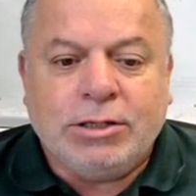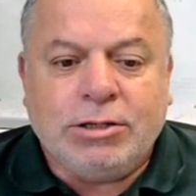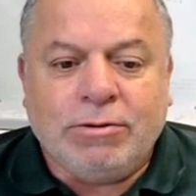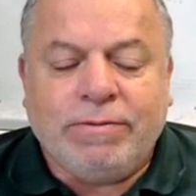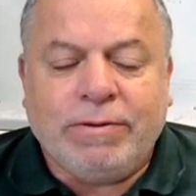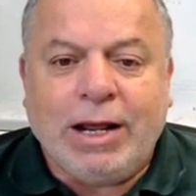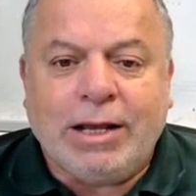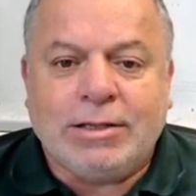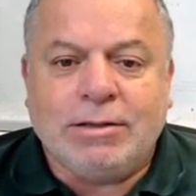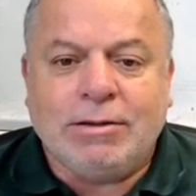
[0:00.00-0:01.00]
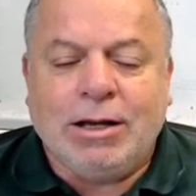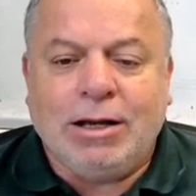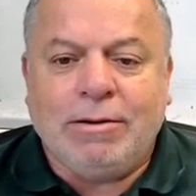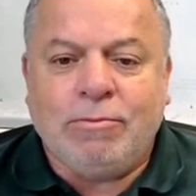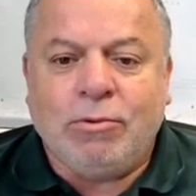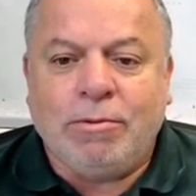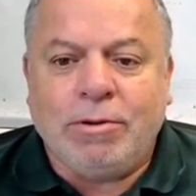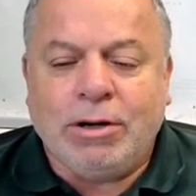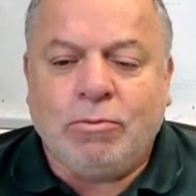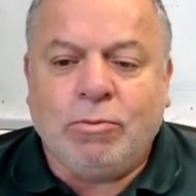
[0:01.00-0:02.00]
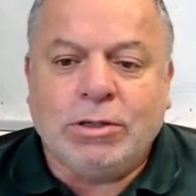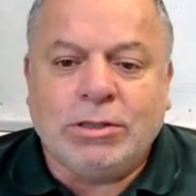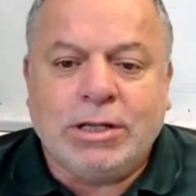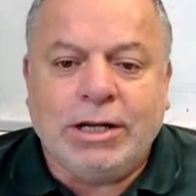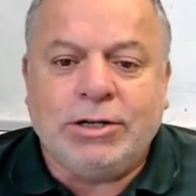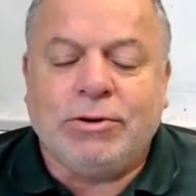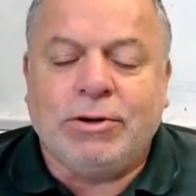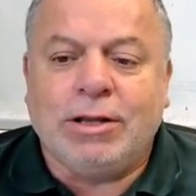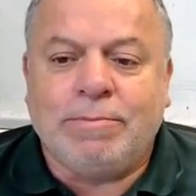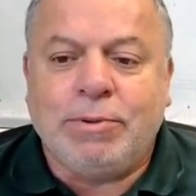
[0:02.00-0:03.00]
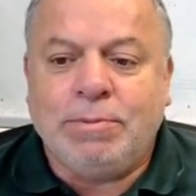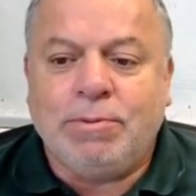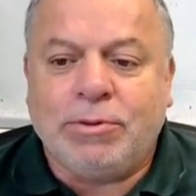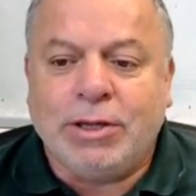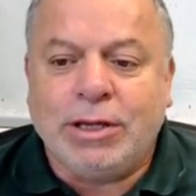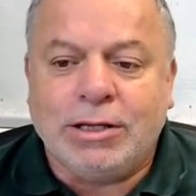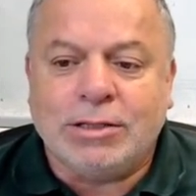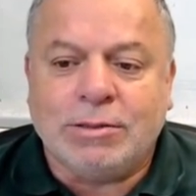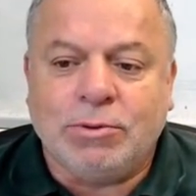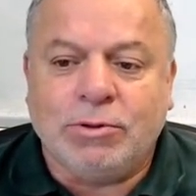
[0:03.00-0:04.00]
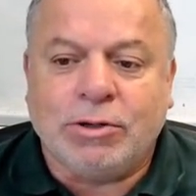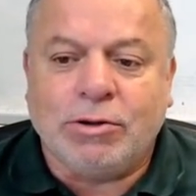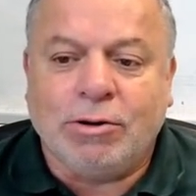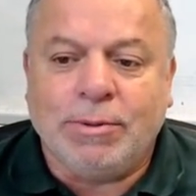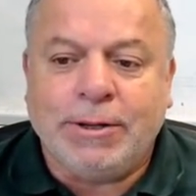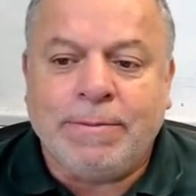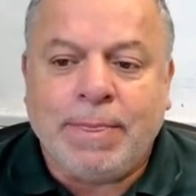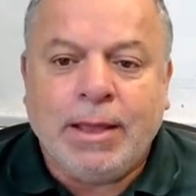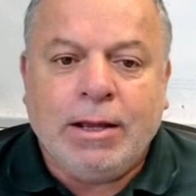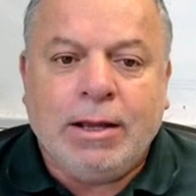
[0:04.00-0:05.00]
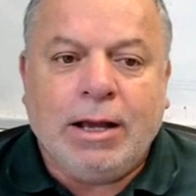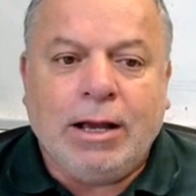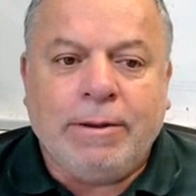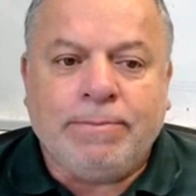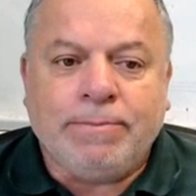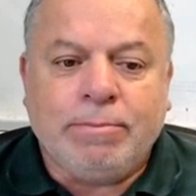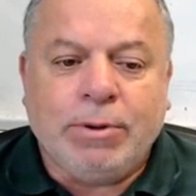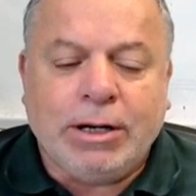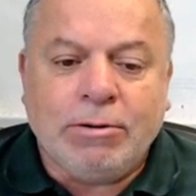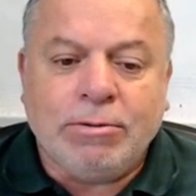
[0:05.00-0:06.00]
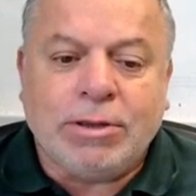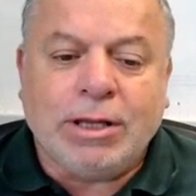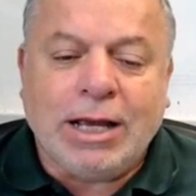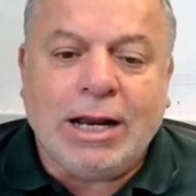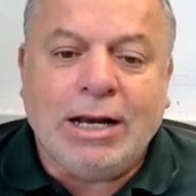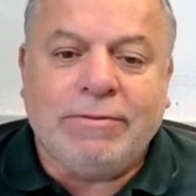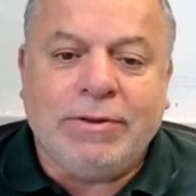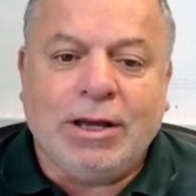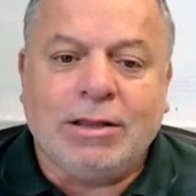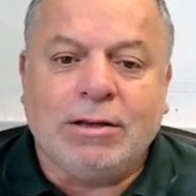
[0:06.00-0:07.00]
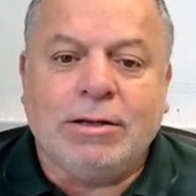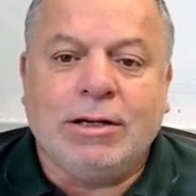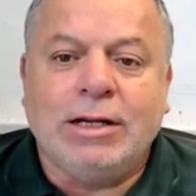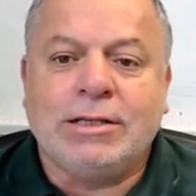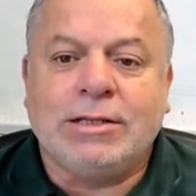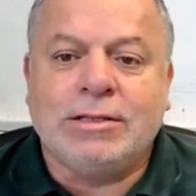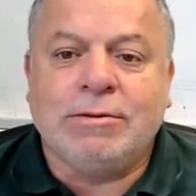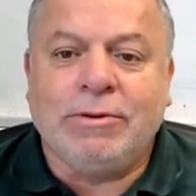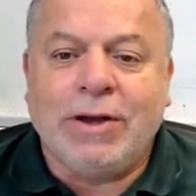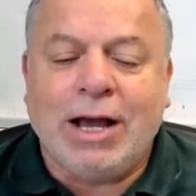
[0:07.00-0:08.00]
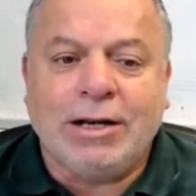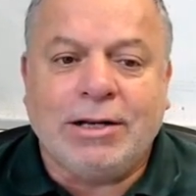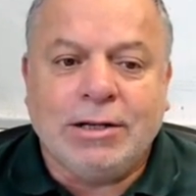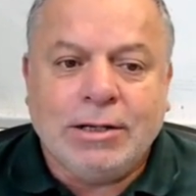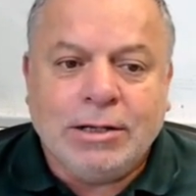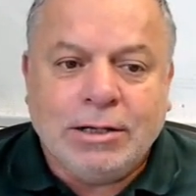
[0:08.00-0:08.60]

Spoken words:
to reflect what at one stage or another people think is the blue economy. But I don't think any of the other lists that we've had